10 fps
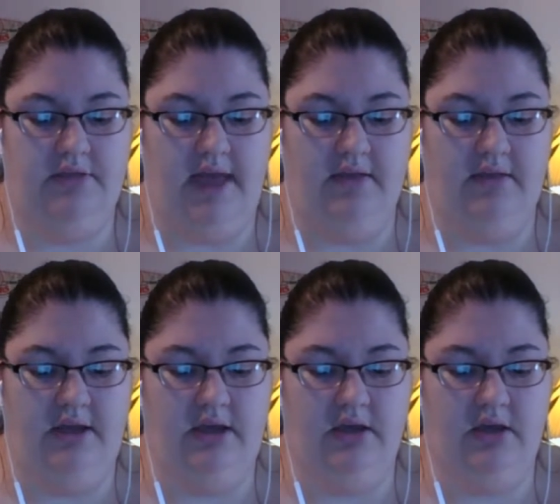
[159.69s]
that
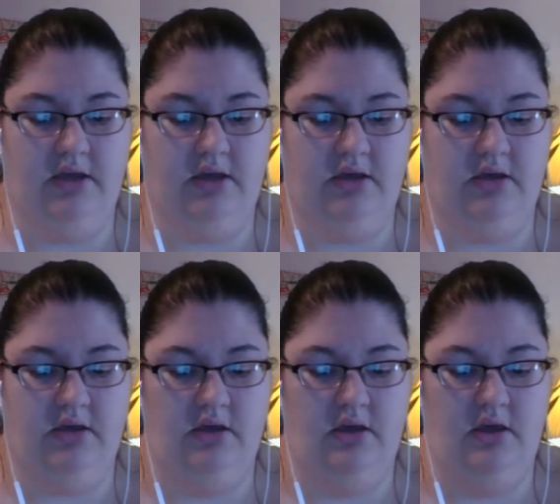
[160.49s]
link
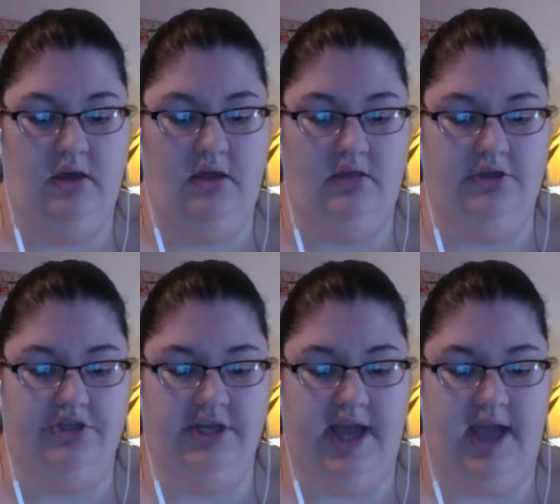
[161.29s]
in the
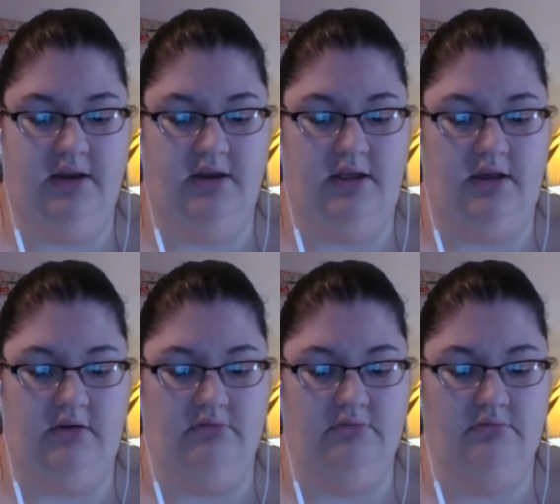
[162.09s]
chat
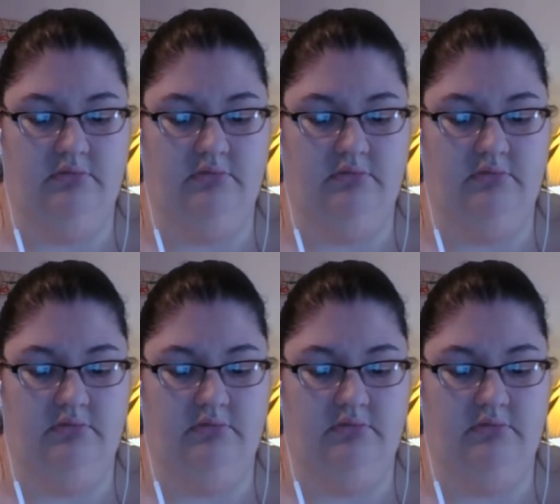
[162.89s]
now.